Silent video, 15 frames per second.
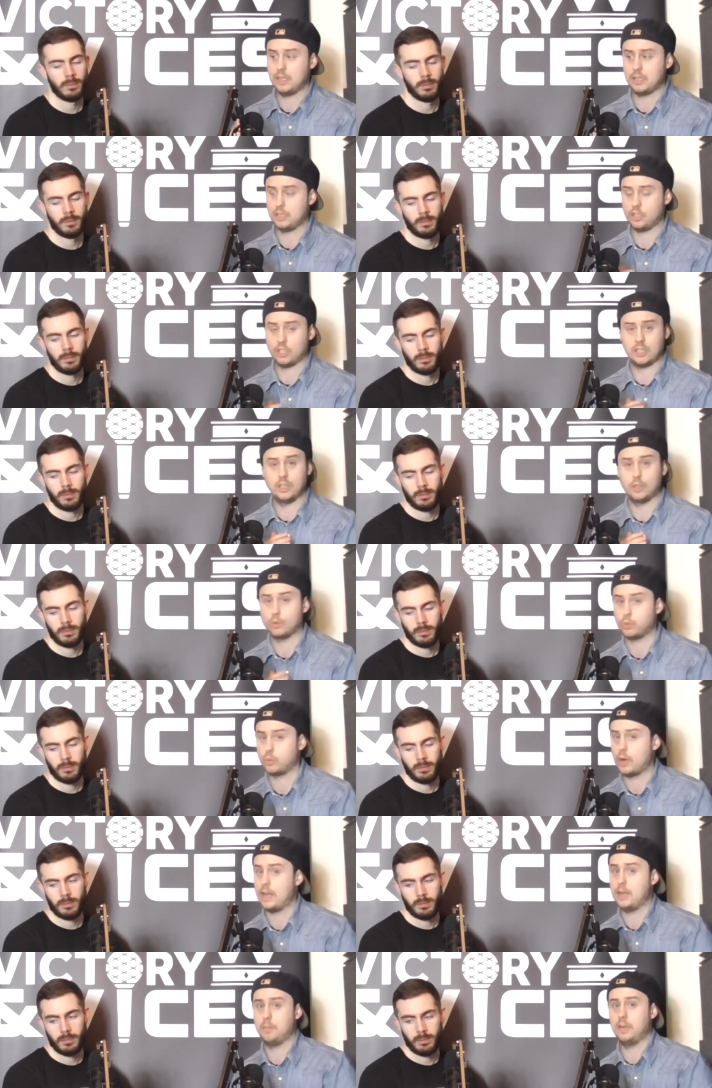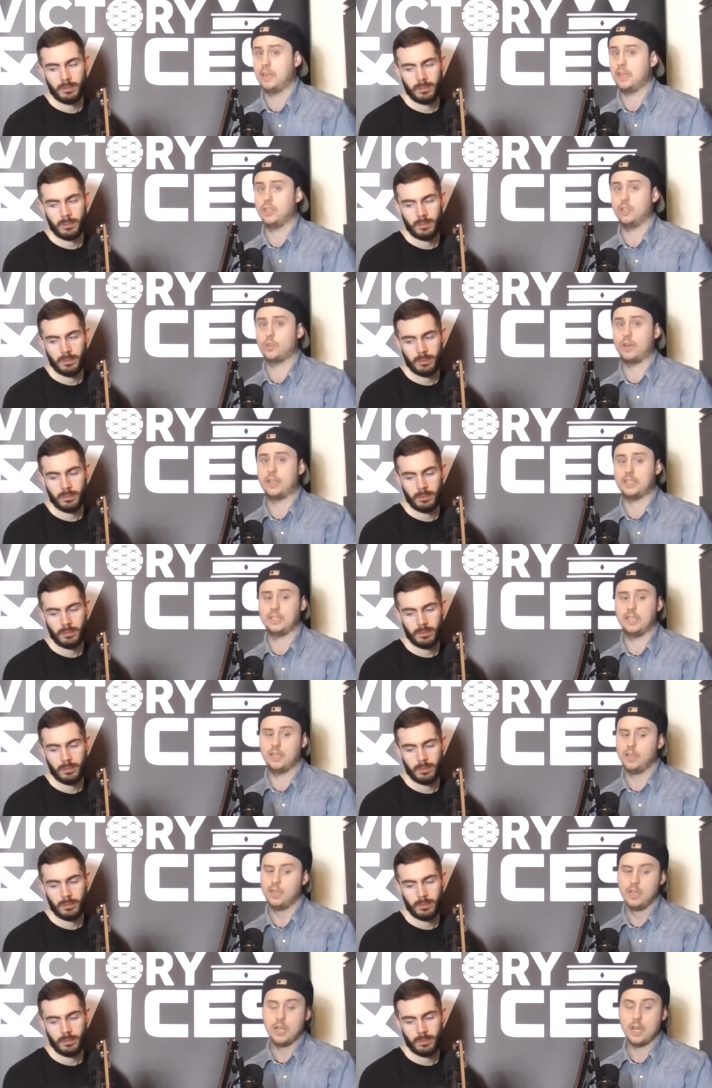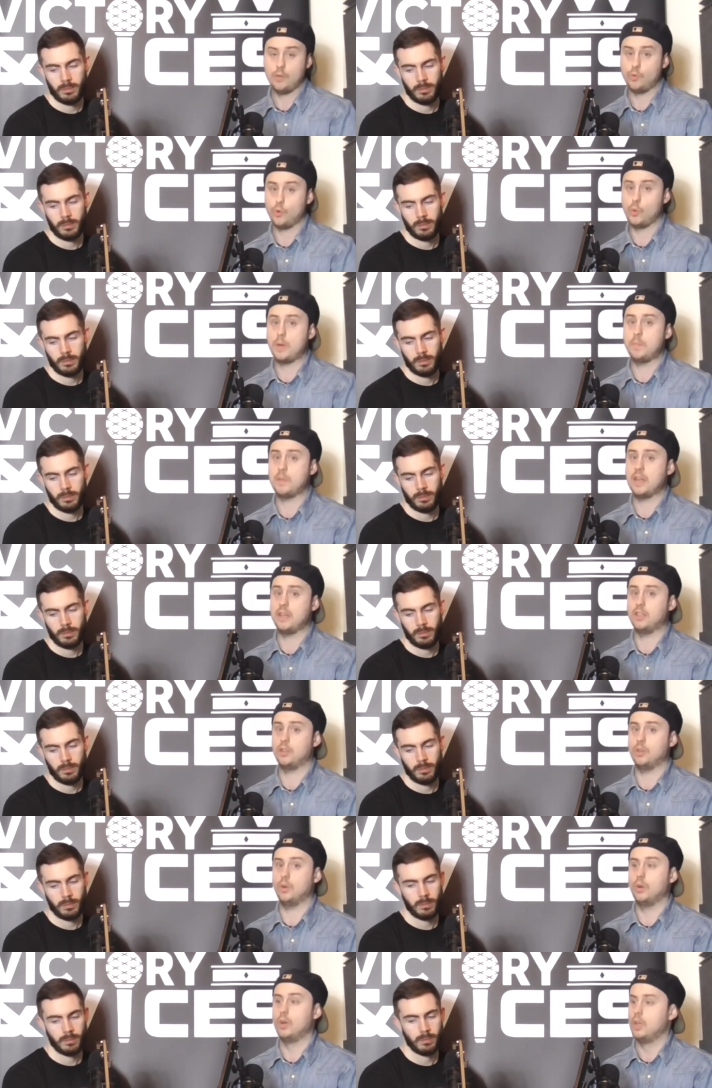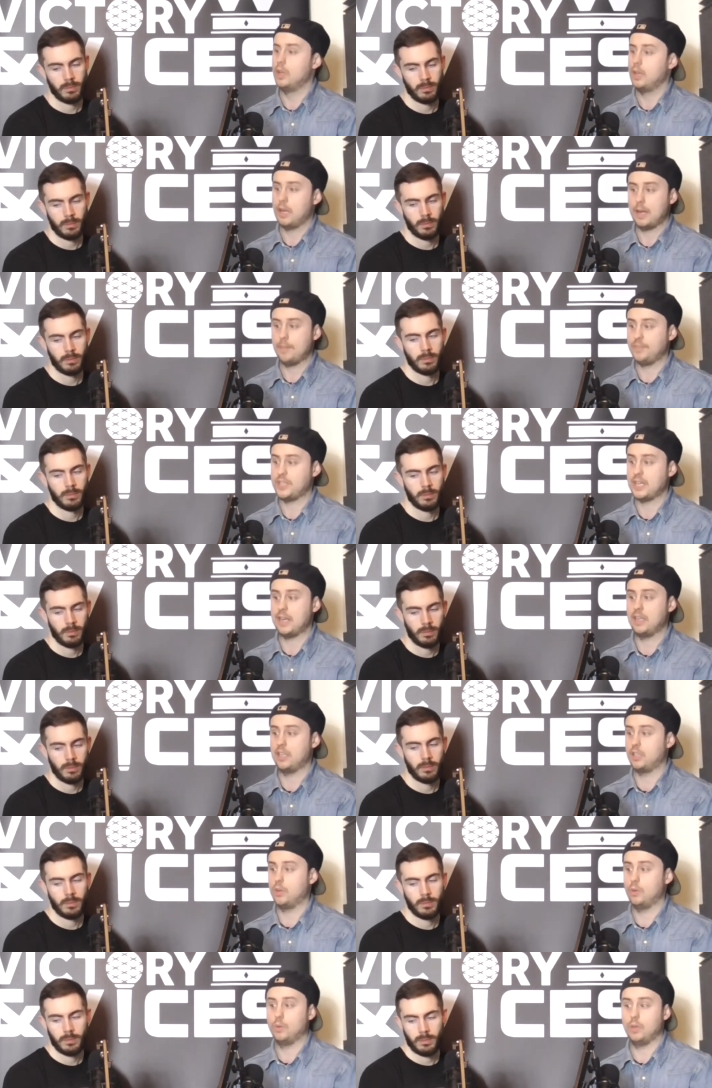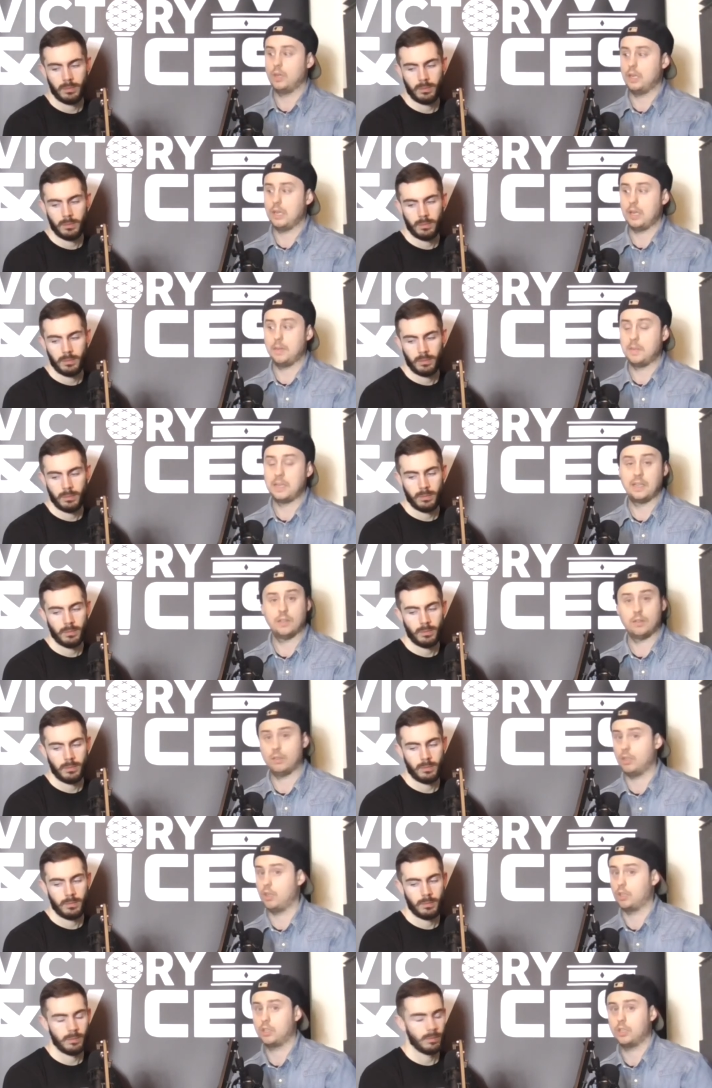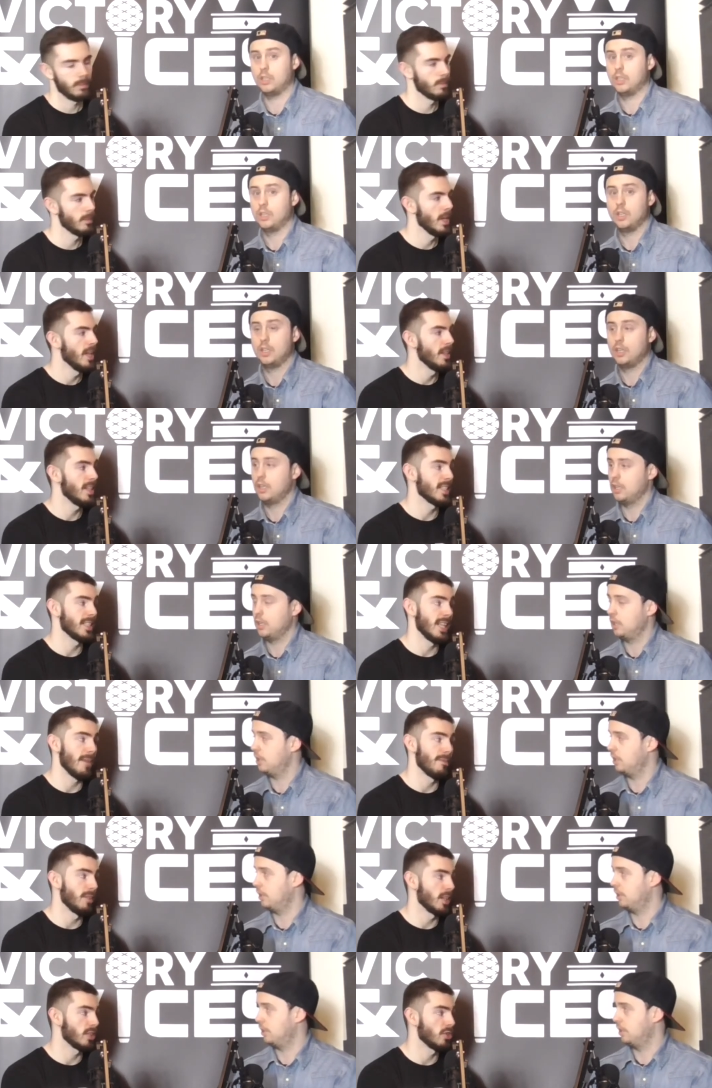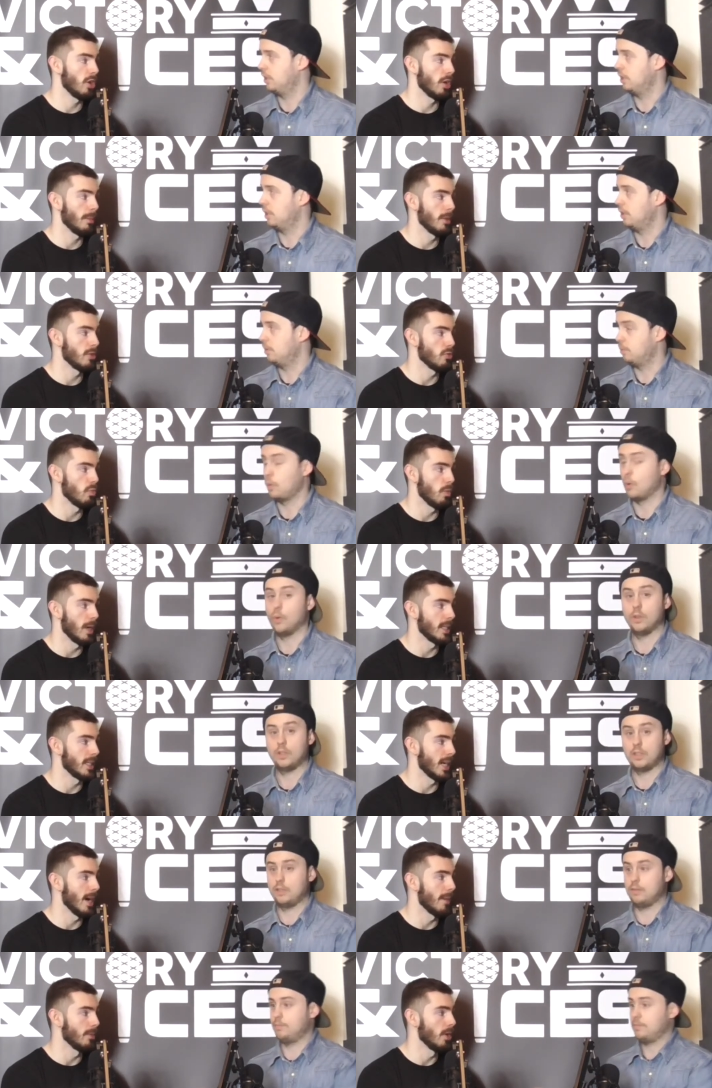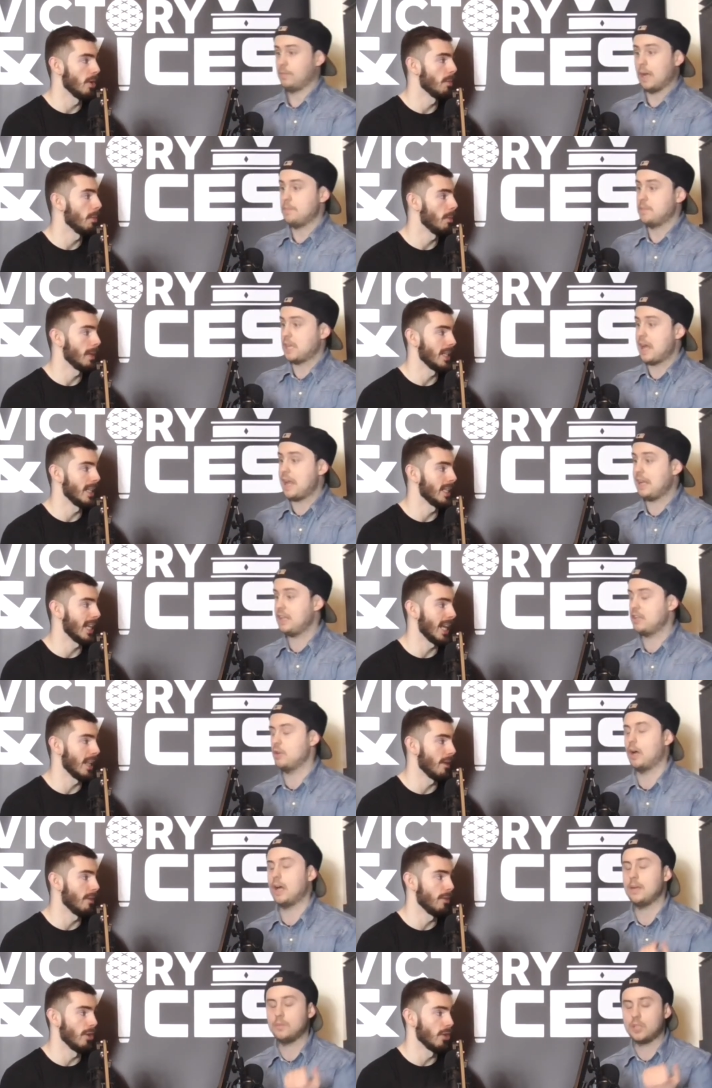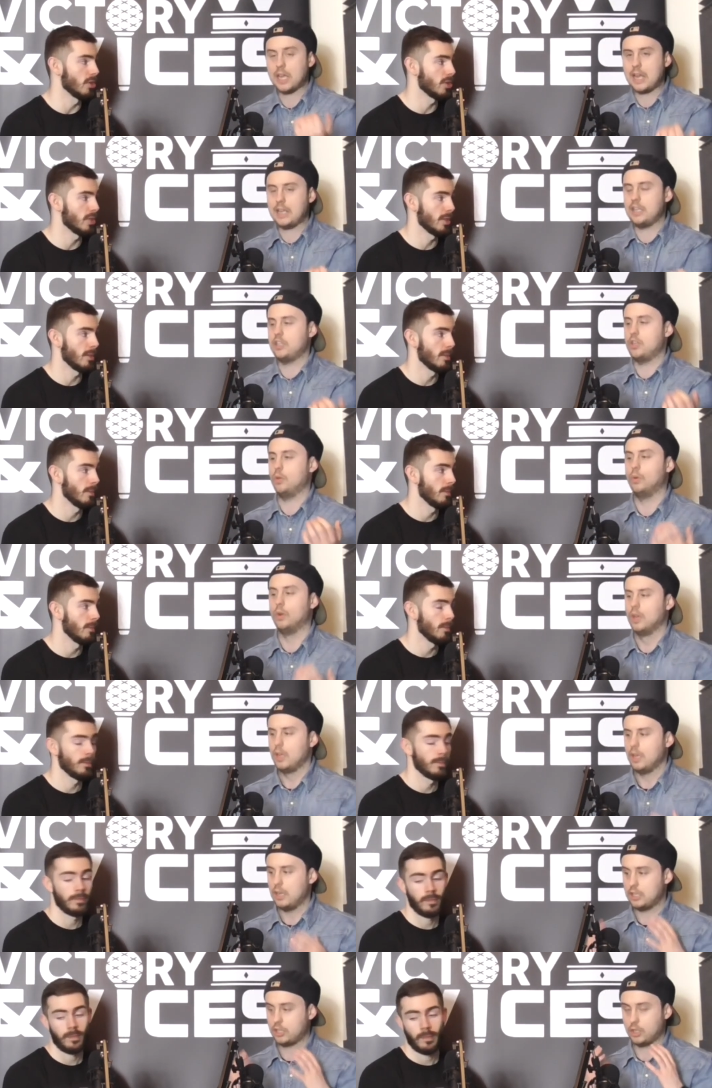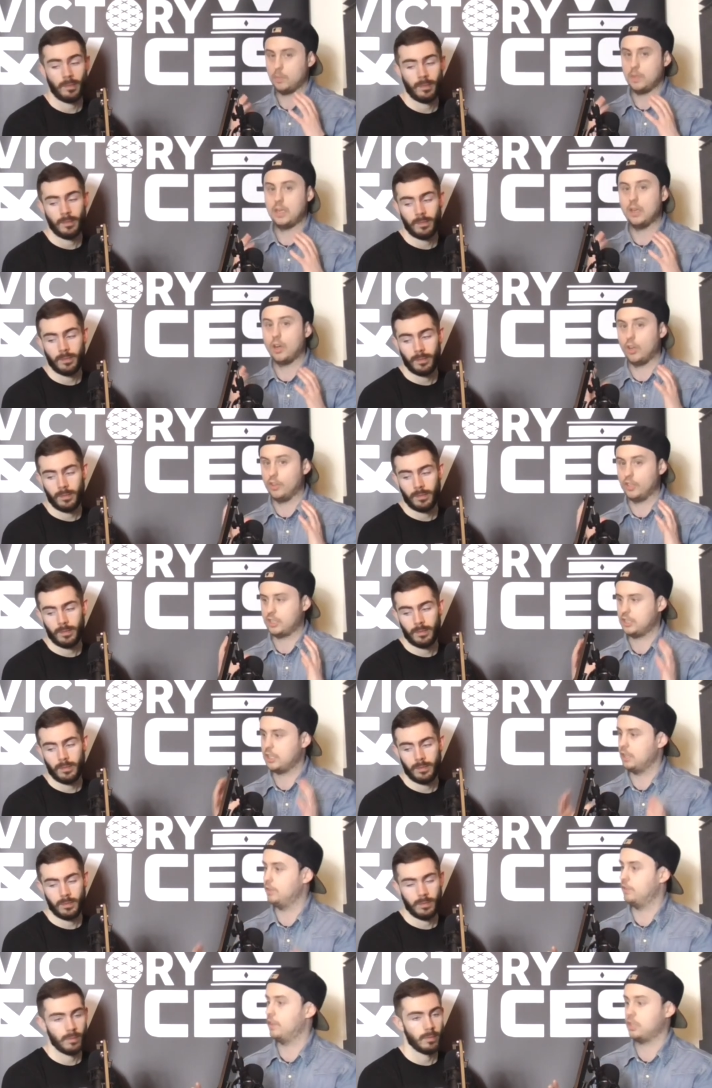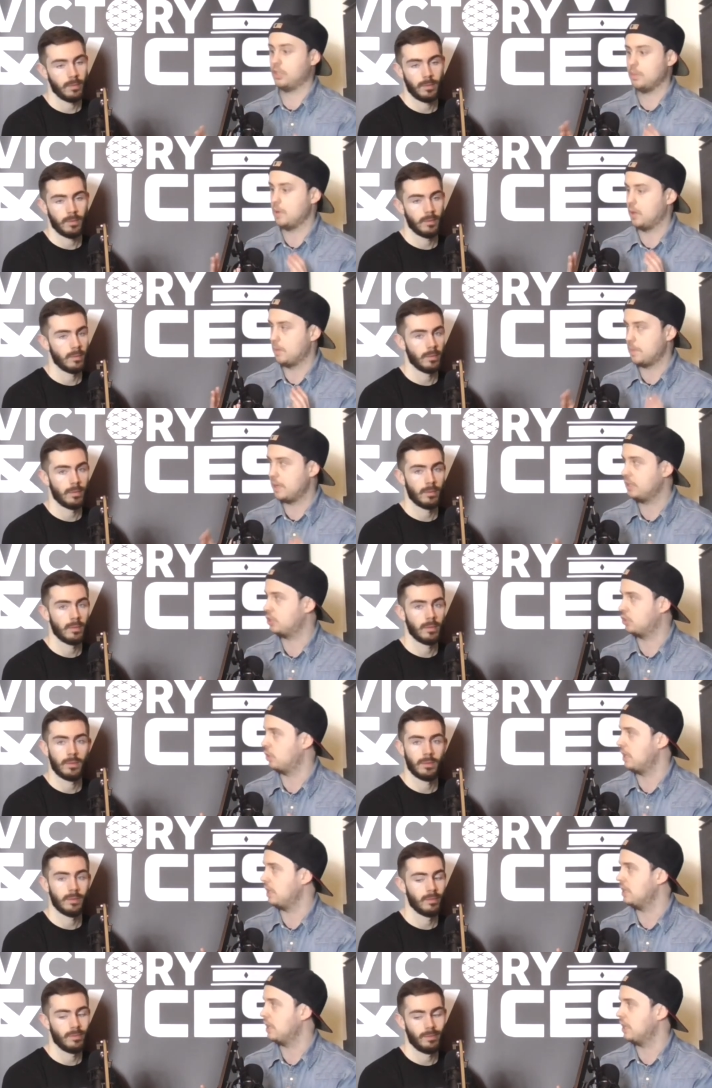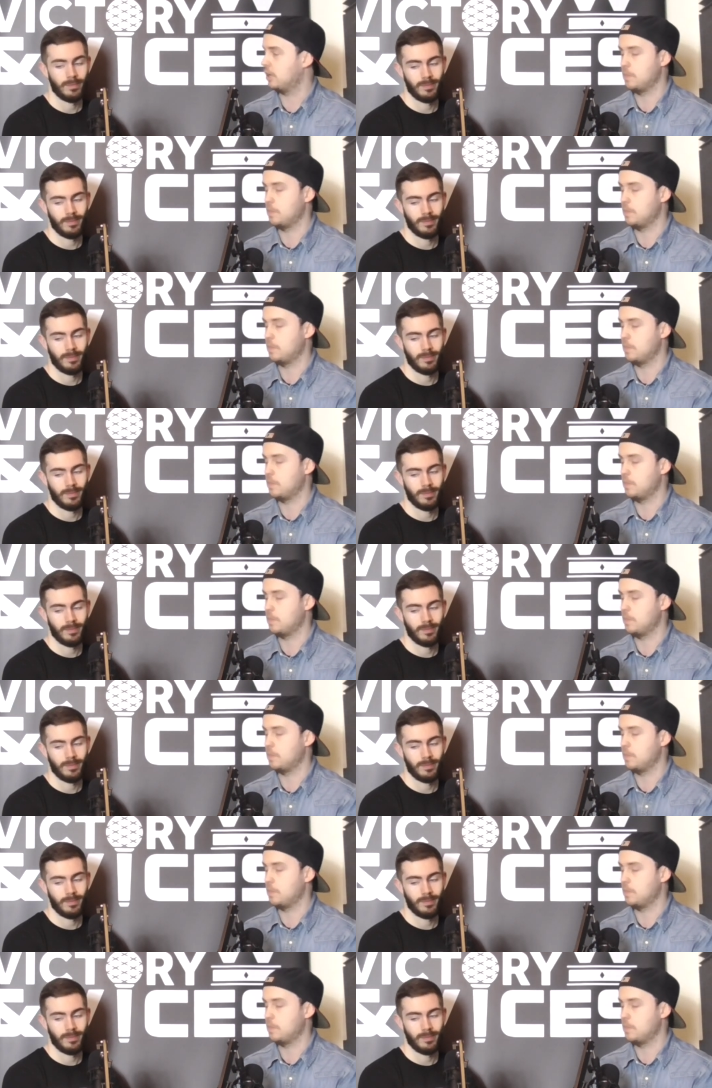Speaker 1: it's just incredibly interesting. And Rui Pinto, I'm telling you, I mean, look.
Speaker 2: There's a Netflix documentary Bro, waiting, haven't you? I'm we telling you, I'm telling
Speaker 1: you, this could be on the silver, this could be on the big screen,